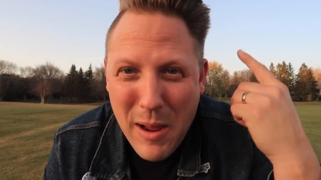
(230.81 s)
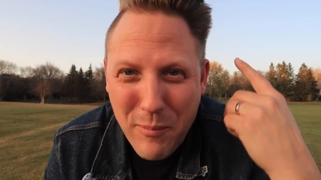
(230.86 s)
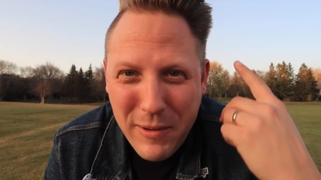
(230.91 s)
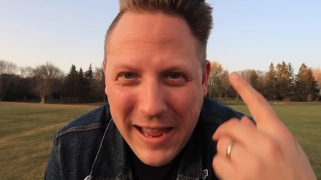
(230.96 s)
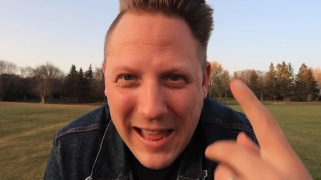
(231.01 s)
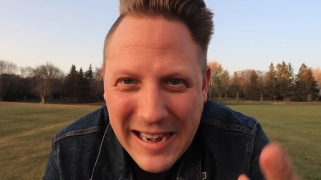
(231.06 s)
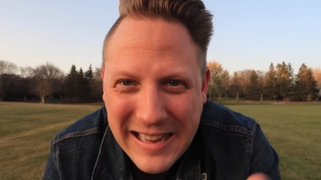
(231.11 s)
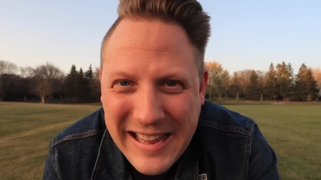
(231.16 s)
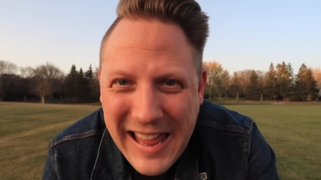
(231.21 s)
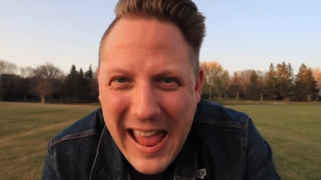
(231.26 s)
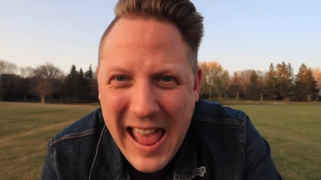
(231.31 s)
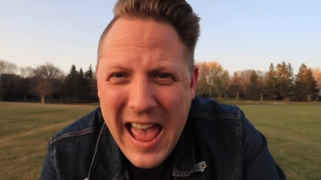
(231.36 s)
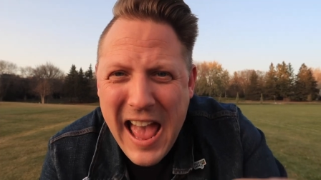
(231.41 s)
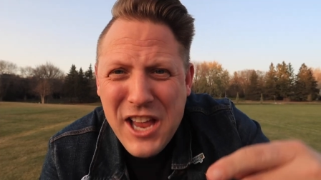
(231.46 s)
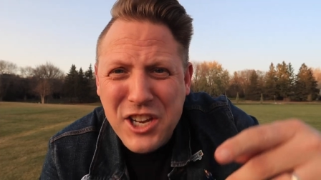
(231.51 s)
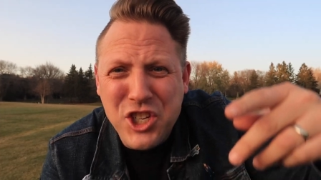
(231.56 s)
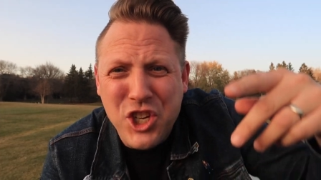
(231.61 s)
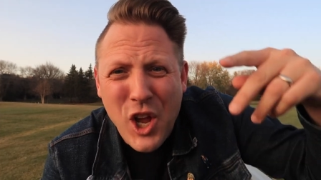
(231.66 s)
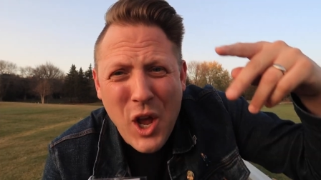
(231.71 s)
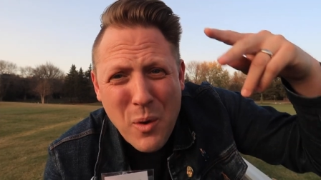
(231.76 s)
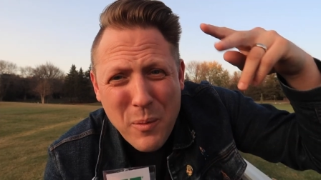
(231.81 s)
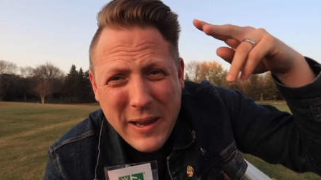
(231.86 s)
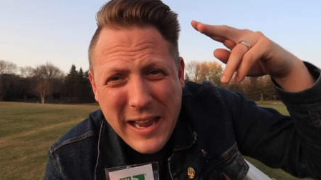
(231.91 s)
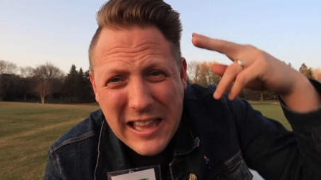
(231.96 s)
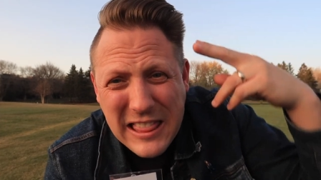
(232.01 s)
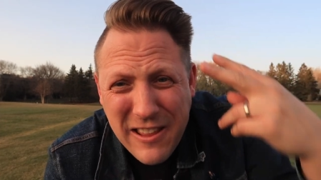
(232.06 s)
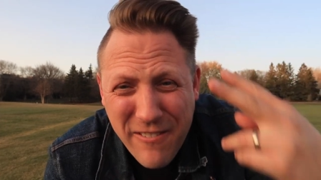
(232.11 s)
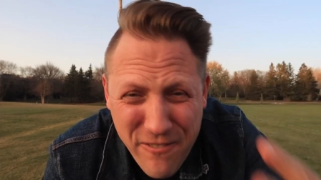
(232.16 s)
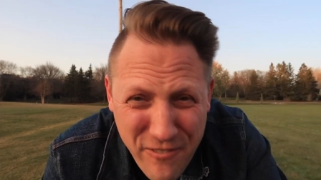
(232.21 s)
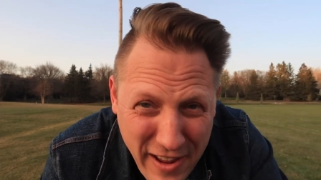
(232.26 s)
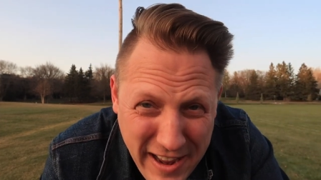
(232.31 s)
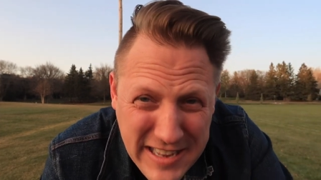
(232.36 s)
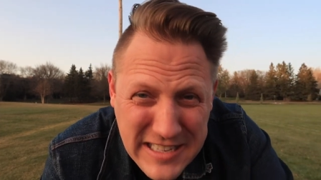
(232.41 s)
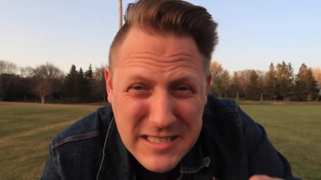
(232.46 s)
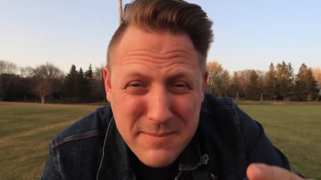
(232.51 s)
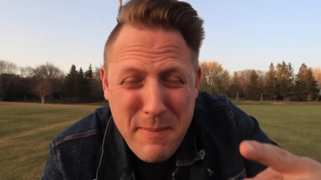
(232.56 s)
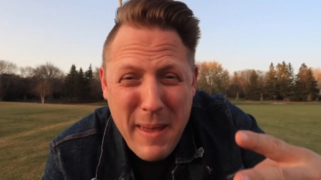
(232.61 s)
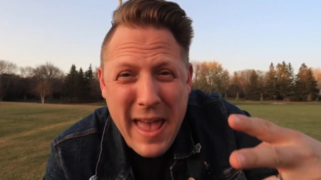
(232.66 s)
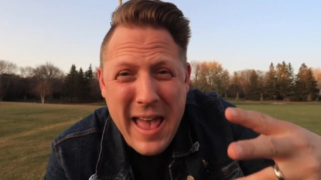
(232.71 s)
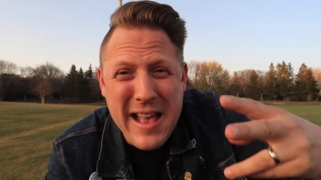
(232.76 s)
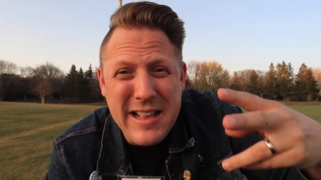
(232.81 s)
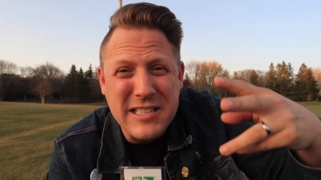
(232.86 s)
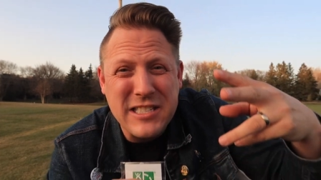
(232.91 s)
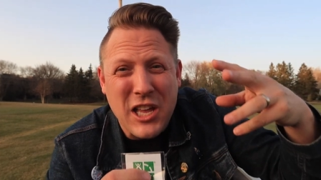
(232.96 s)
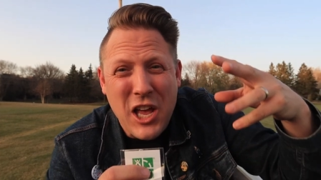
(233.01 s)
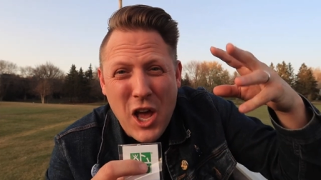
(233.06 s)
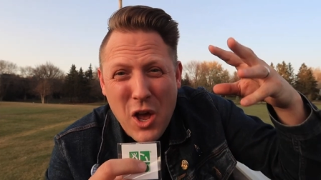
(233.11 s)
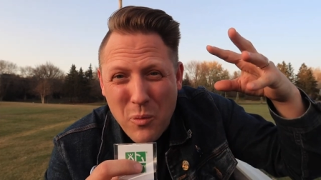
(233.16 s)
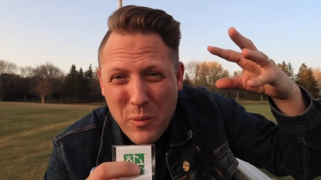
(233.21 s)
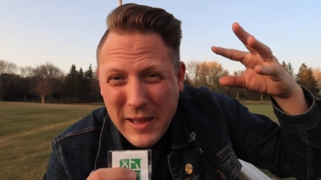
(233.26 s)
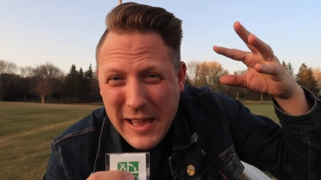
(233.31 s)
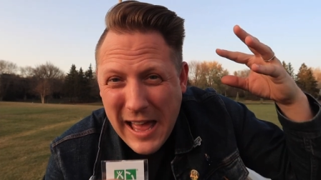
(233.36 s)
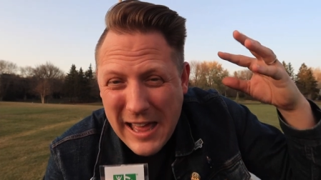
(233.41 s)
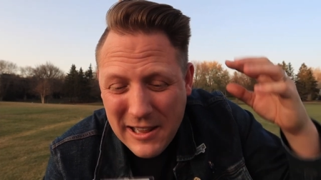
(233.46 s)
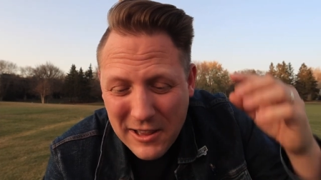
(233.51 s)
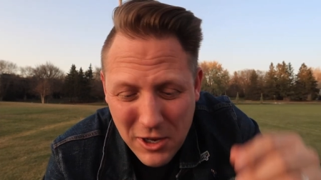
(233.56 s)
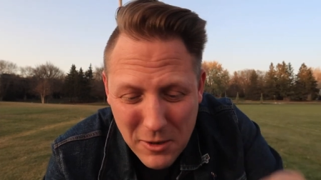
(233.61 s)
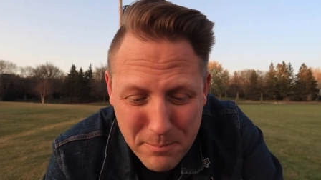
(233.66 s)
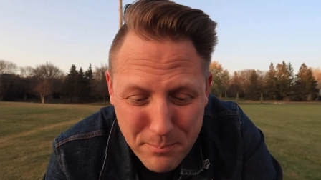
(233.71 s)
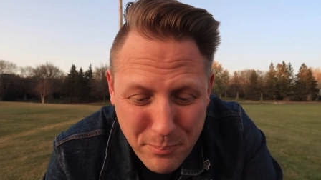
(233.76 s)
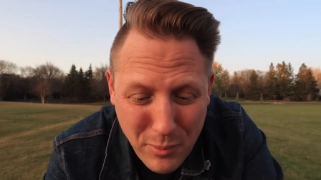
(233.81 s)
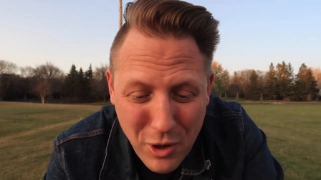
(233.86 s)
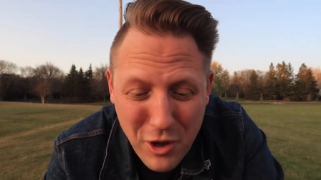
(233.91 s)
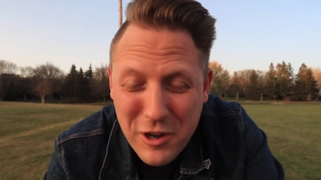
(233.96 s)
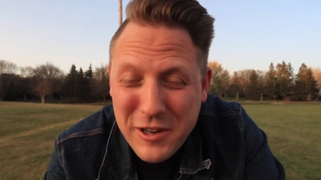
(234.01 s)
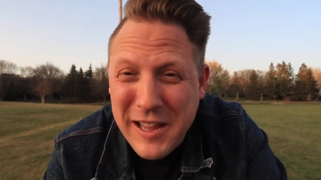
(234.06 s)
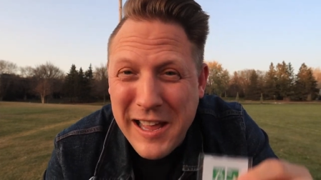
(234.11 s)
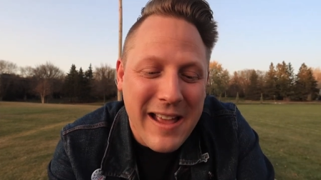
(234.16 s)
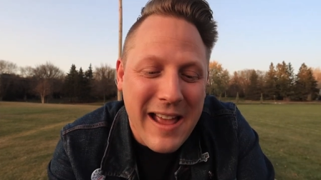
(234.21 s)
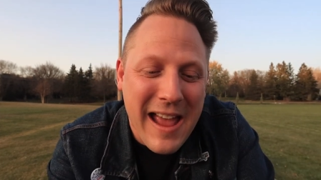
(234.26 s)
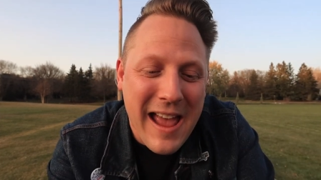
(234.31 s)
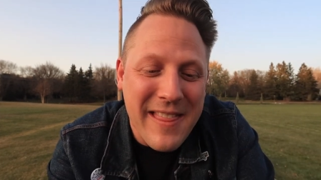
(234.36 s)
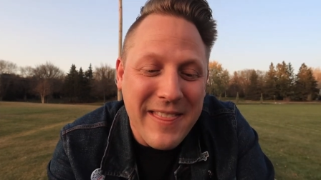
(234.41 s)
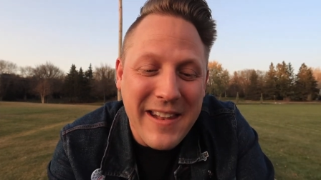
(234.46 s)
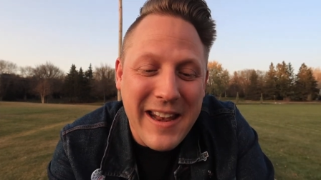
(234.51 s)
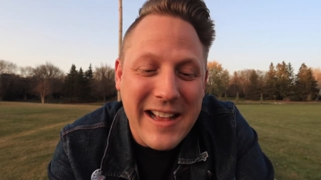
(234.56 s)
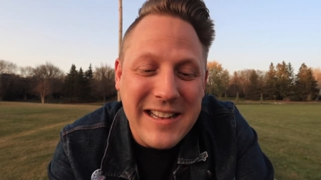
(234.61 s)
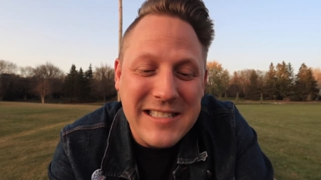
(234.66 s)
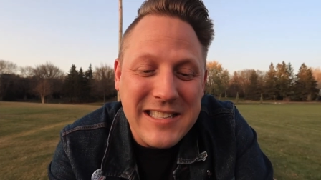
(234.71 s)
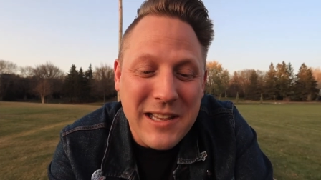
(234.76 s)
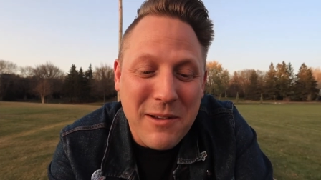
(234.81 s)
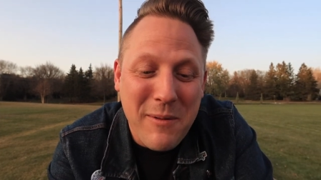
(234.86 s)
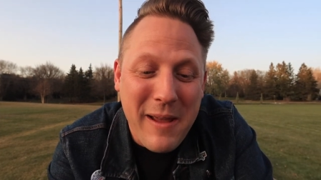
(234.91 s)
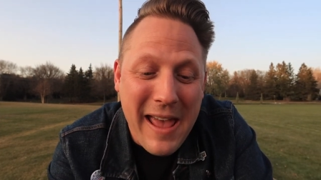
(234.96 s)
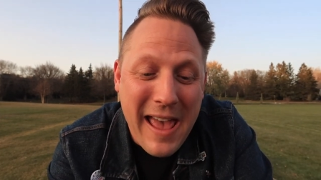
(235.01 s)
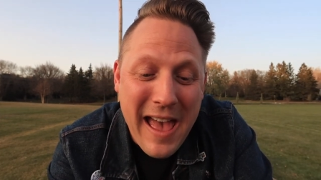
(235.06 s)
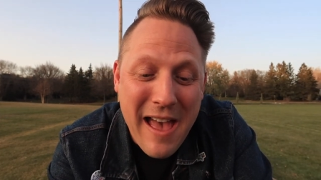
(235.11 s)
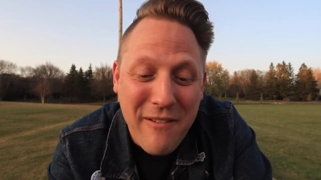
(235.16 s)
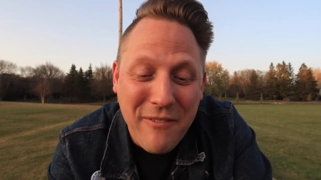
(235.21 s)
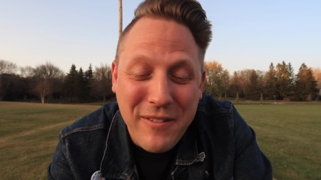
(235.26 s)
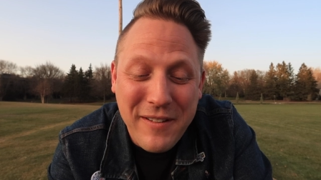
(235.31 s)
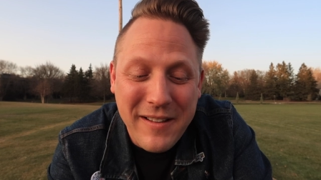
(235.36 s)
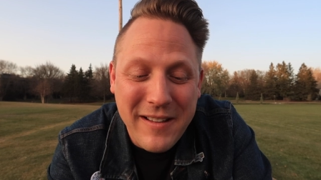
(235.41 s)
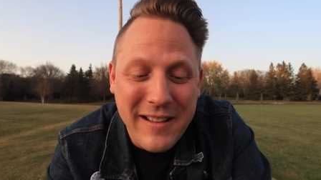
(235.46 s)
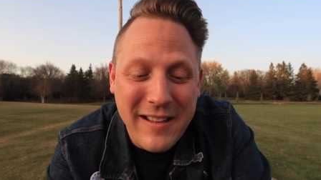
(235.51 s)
right, we got a cache, we got the face mask, we got a little book, and the next thing we have,